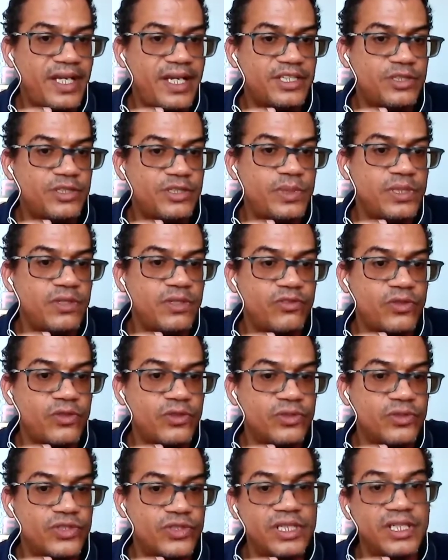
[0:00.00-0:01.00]
has been of
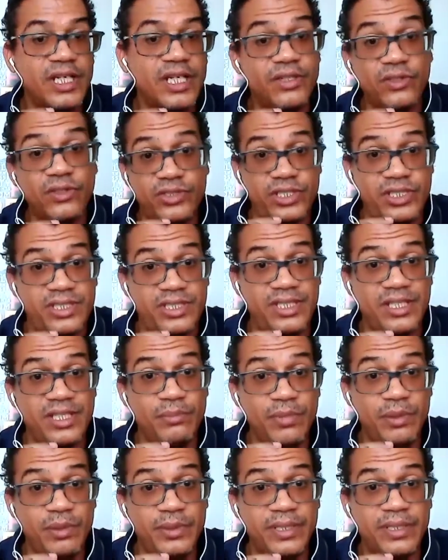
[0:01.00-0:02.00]
concerning, and not just in
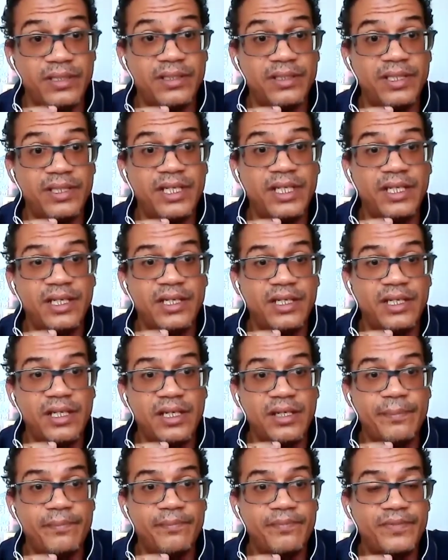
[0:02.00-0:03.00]
Namibia,
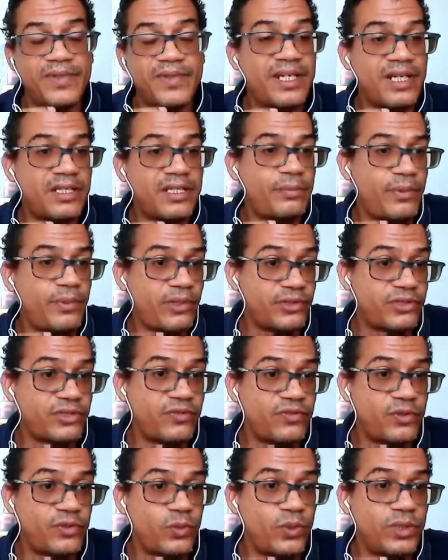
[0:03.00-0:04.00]
in other parts
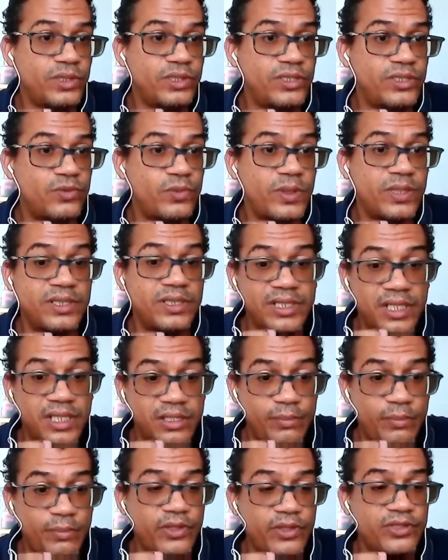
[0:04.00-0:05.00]
of the world as well, in other
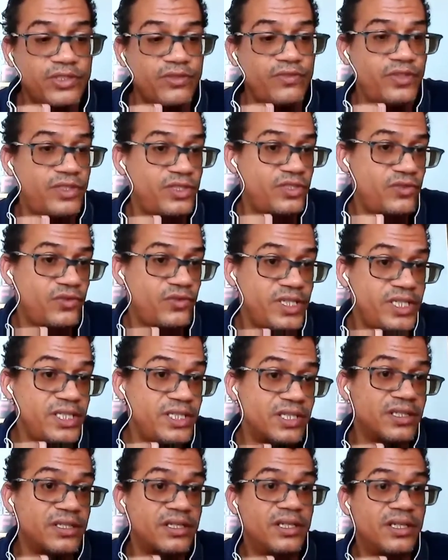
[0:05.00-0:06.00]
parts of this
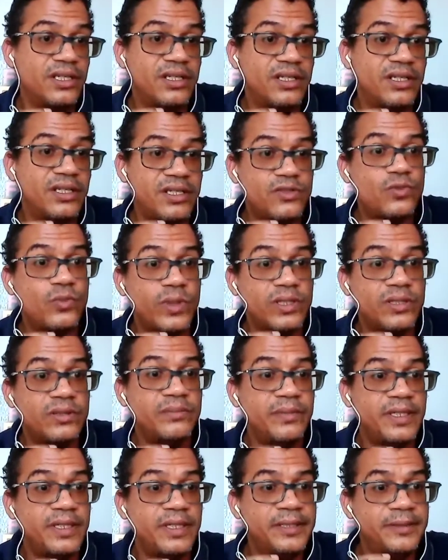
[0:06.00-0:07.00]
region as
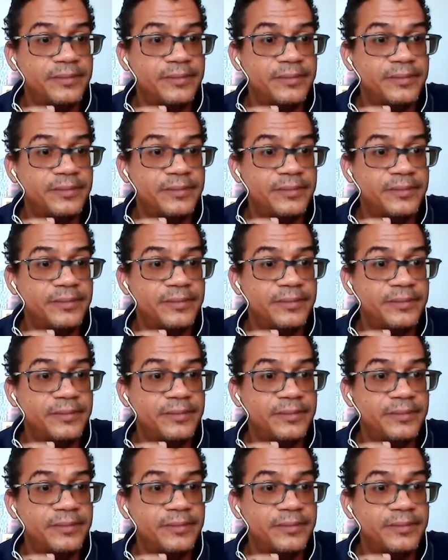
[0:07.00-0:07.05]
well.